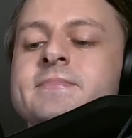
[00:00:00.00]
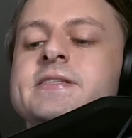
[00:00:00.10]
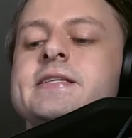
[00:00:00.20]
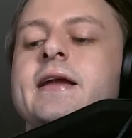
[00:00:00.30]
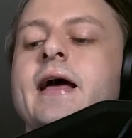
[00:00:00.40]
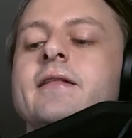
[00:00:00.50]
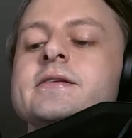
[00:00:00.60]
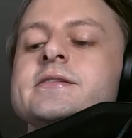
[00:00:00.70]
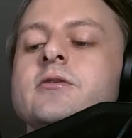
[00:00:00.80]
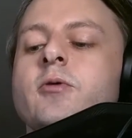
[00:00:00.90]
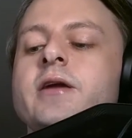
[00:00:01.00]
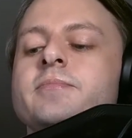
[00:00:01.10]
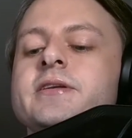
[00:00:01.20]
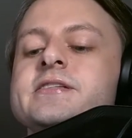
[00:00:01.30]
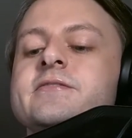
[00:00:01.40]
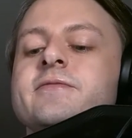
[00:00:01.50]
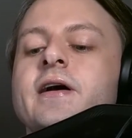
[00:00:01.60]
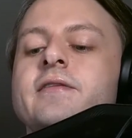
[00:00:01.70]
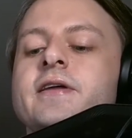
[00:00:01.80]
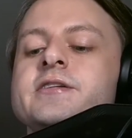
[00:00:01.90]
Said Alice, quite pleased to
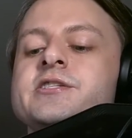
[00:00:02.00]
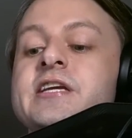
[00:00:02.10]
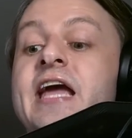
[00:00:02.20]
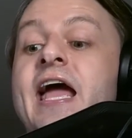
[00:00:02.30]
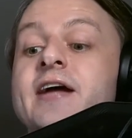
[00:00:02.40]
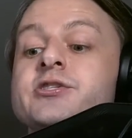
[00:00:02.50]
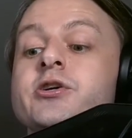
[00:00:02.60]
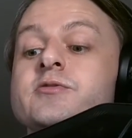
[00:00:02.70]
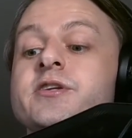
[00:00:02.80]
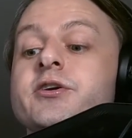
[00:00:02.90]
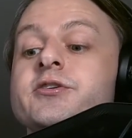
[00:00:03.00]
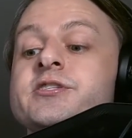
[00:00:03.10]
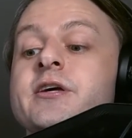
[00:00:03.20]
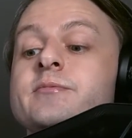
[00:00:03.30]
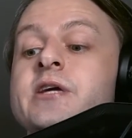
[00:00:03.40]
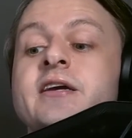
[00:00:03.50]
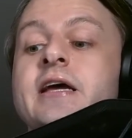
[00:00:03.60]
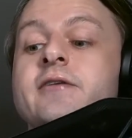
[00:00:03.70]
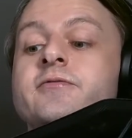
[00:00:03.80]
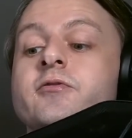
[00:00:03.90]
find that she had chosen a good subject
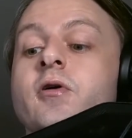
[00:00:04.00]
after